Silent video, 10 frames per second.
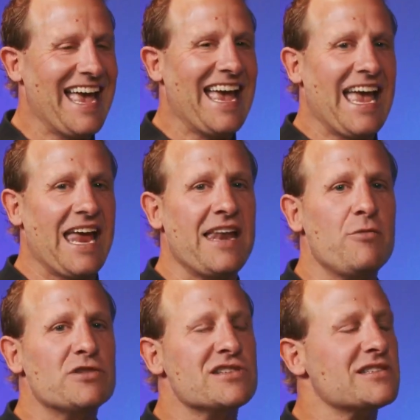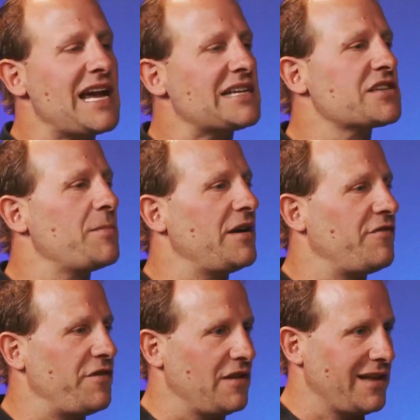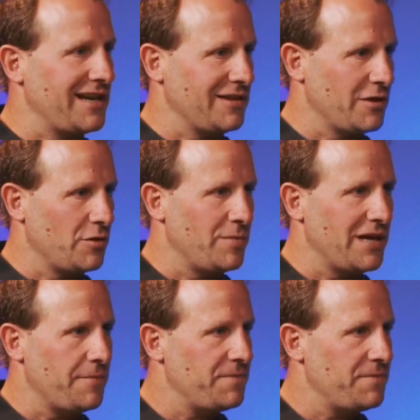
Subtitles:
And he was just asking me to fill in a little bit.